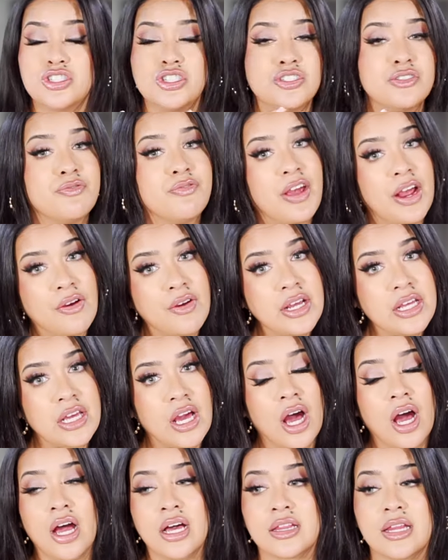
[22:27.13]
She's very
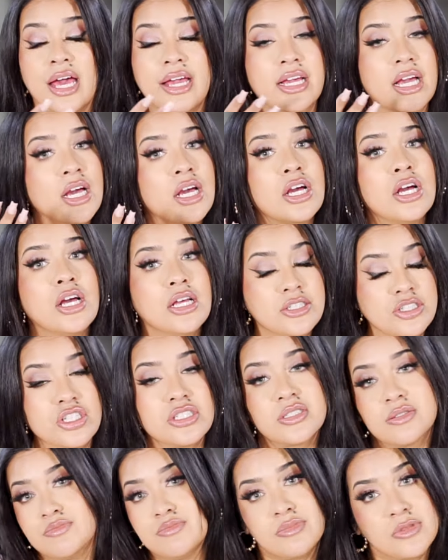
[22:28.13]
young, like
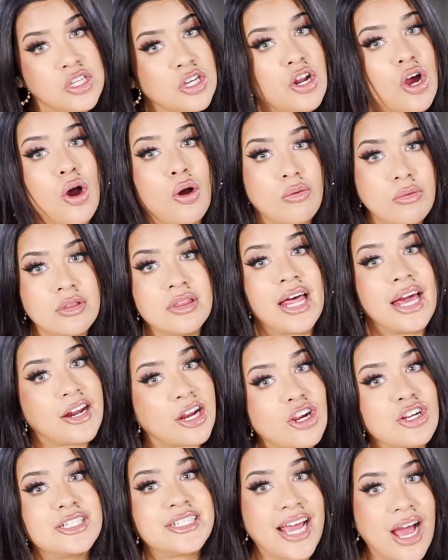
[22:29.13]
just, you know, let
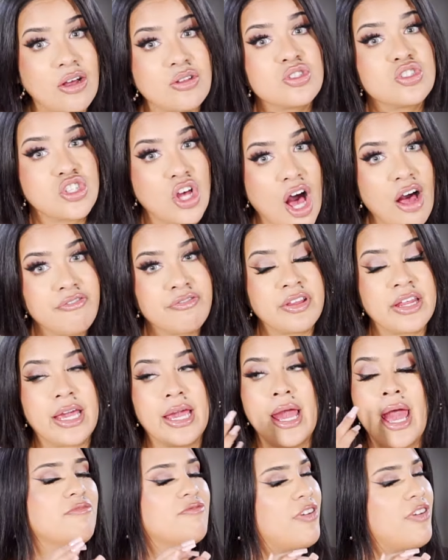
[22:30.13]
her down softly.